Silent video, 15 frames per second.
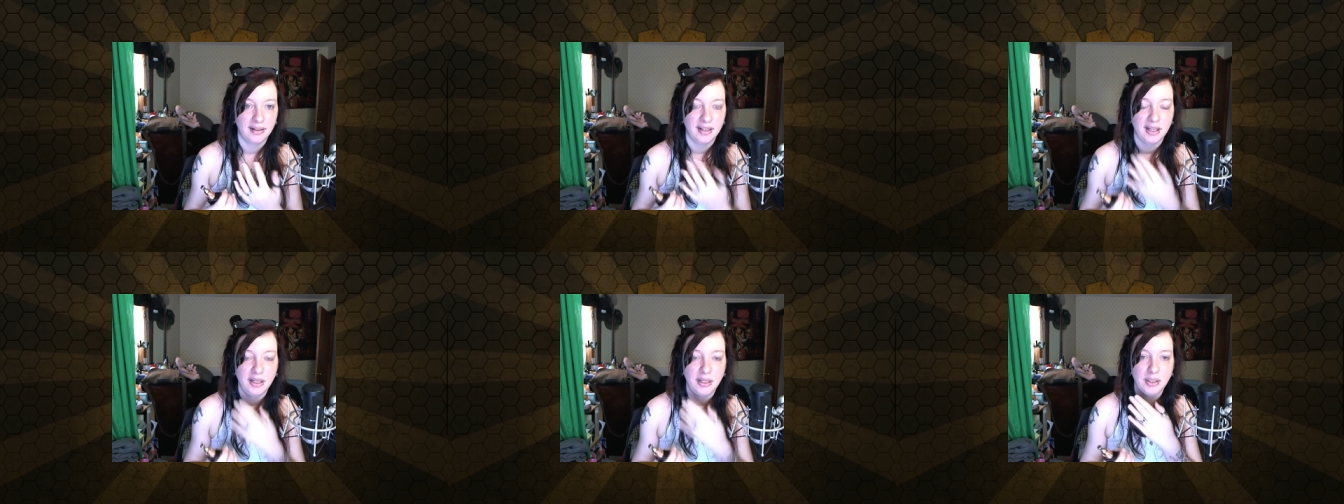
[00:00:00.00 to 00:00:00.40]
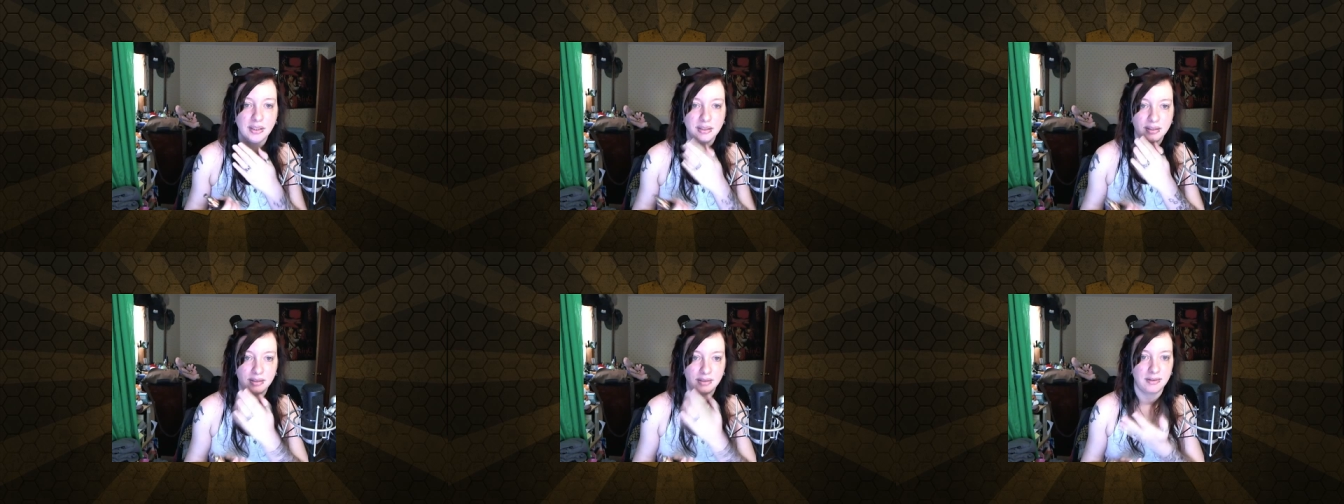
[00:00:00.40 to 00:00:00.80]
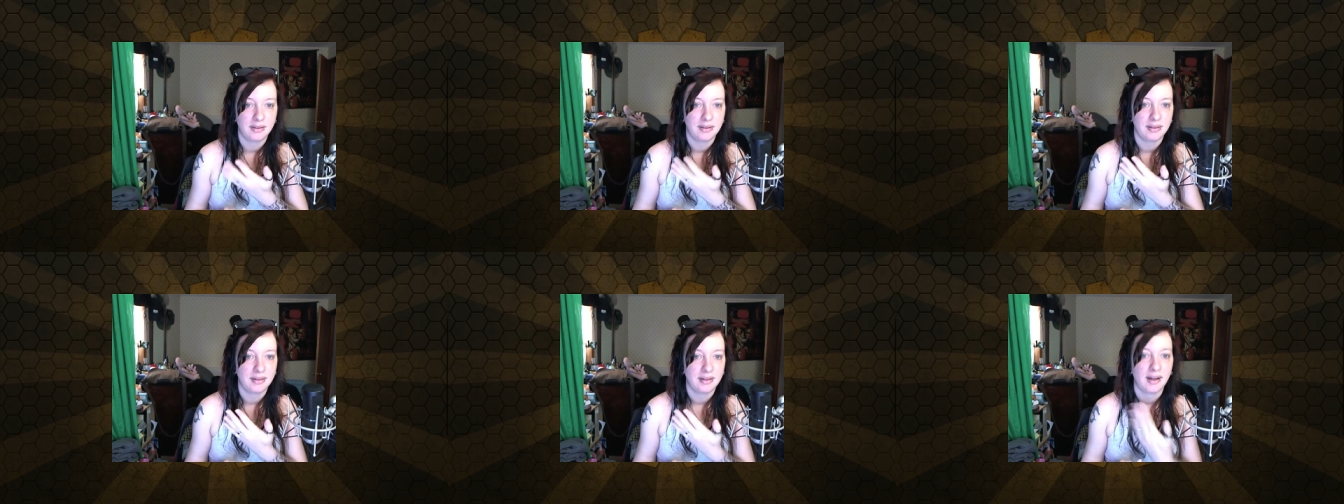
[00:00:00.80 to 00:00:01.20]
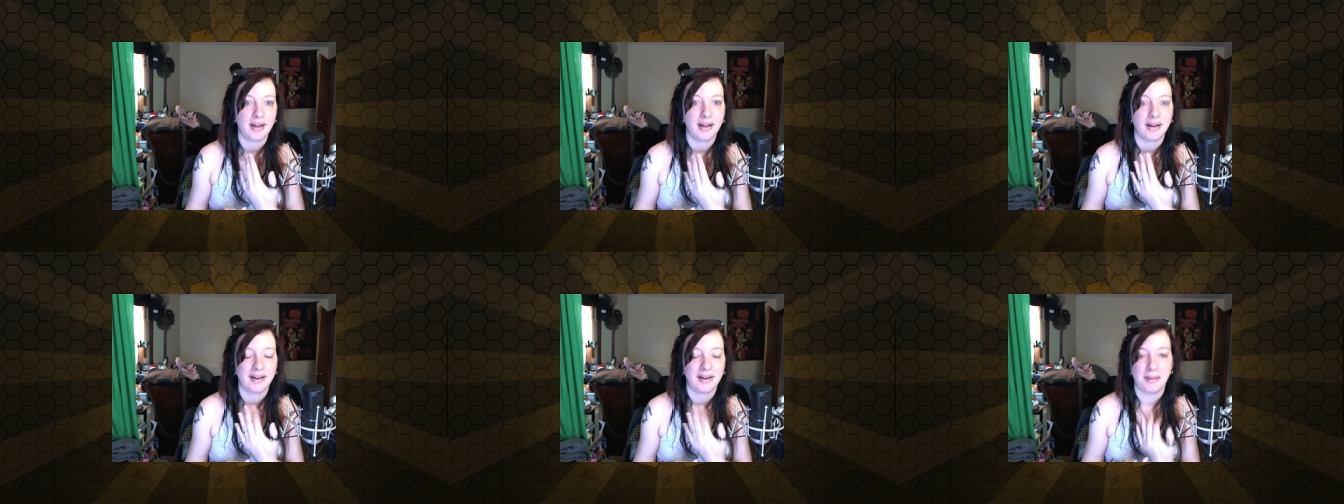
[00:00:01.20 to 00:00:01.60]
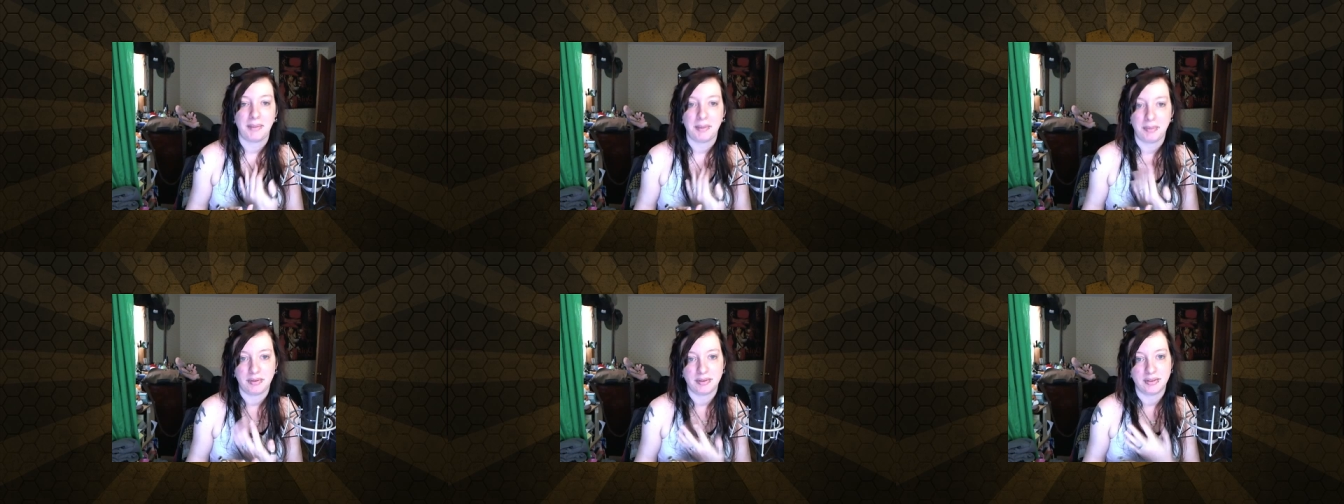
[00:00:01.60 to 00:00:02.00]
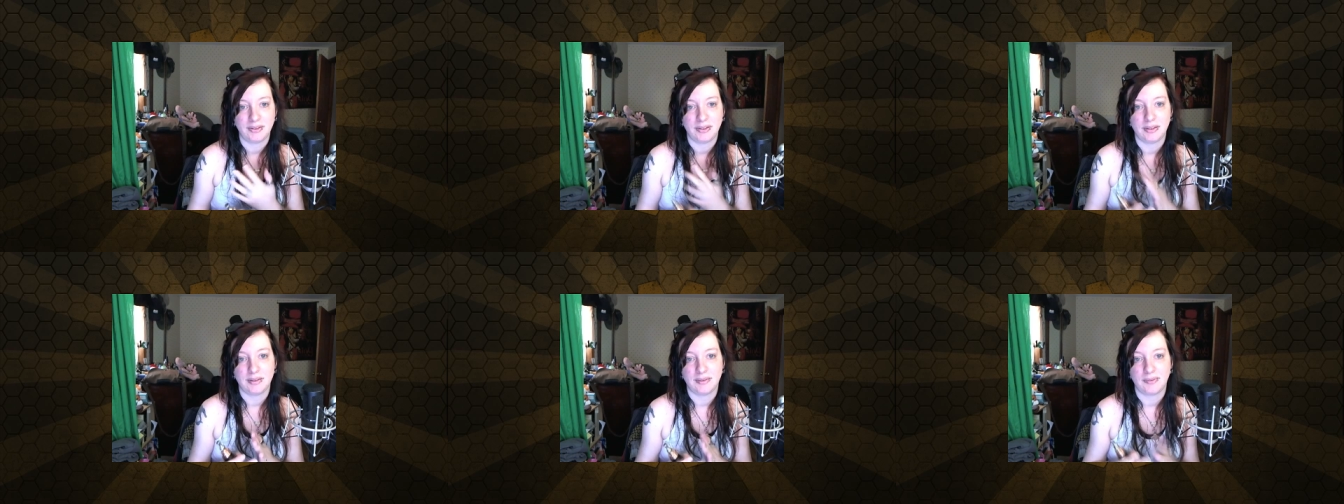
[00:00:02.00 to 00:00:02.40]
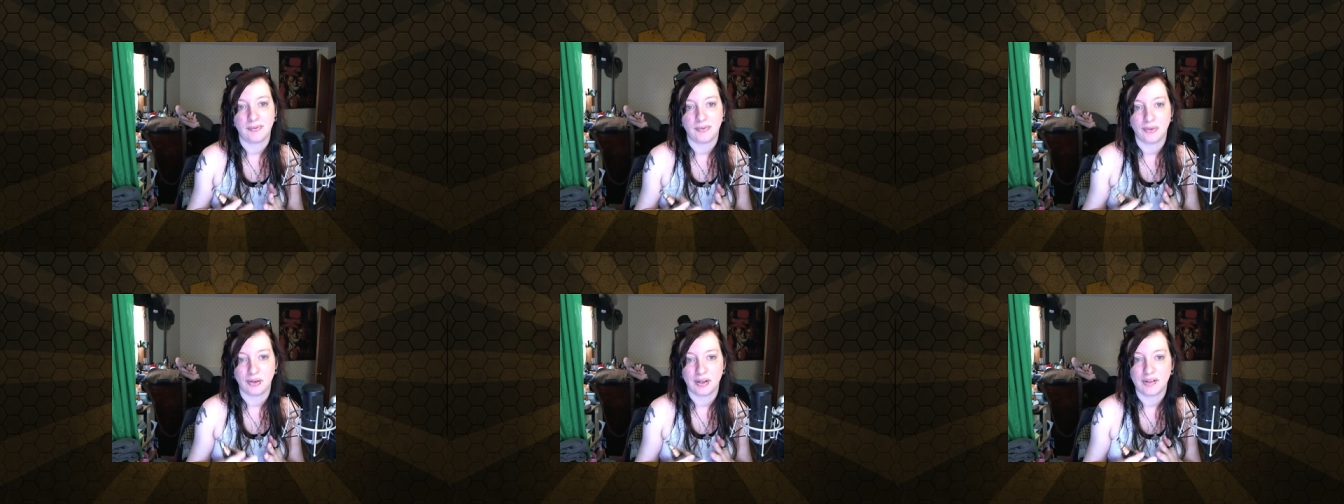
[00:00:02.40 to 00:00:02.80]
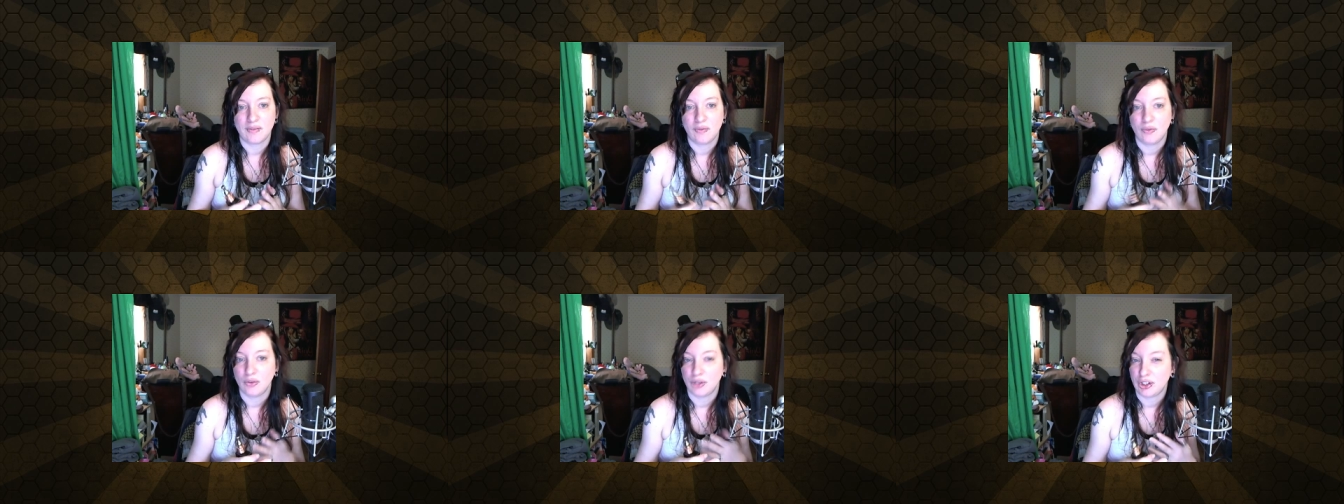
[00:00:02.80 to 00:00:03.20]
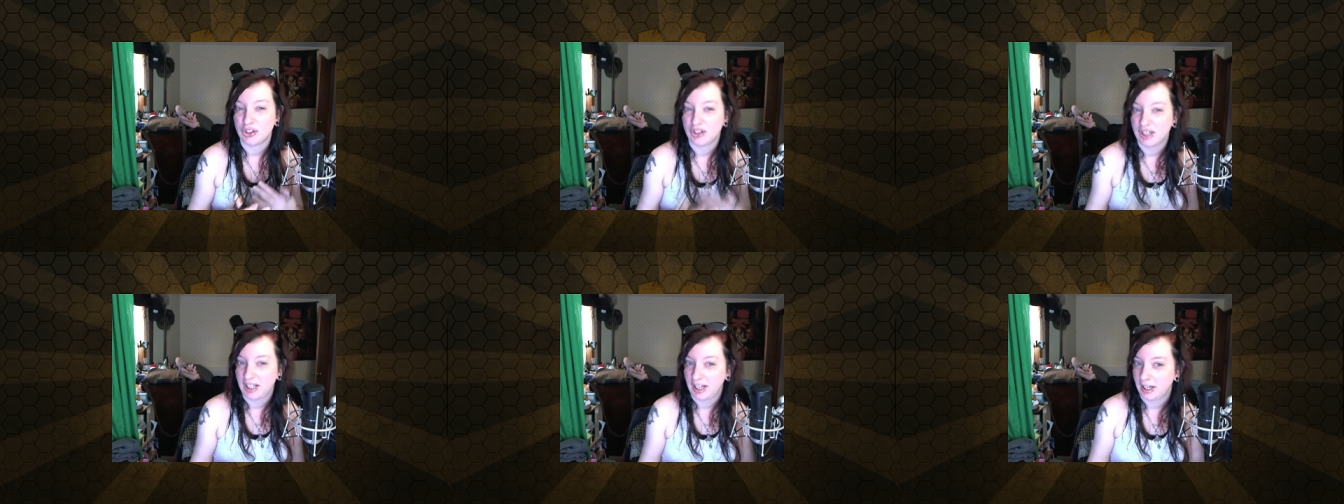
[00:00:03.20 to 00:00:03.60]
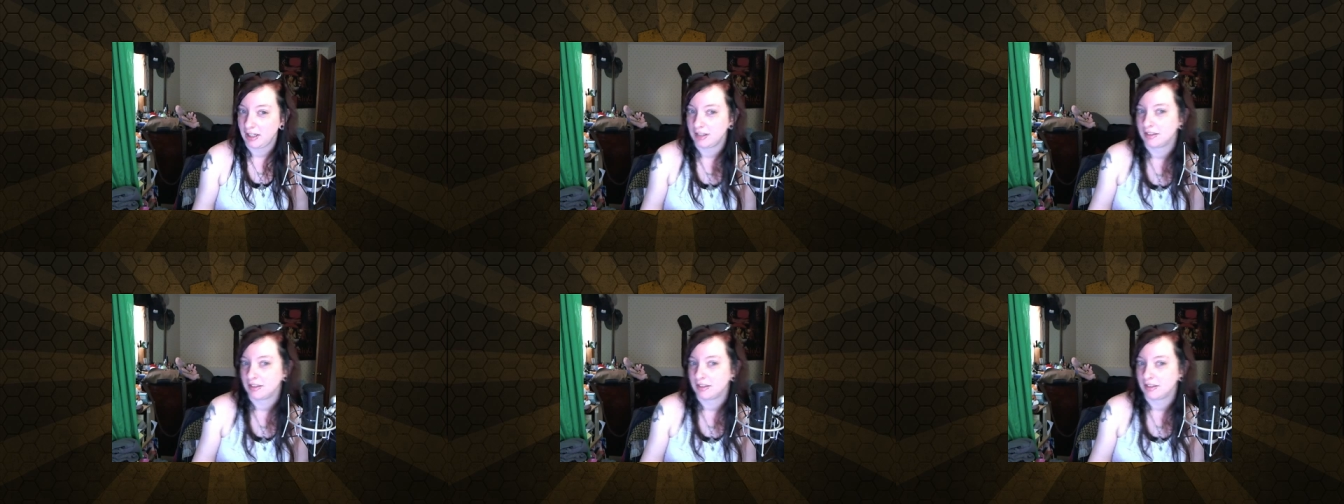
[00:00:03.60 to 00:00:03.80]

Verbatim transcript: you could, di- I, I'm able to differentiate,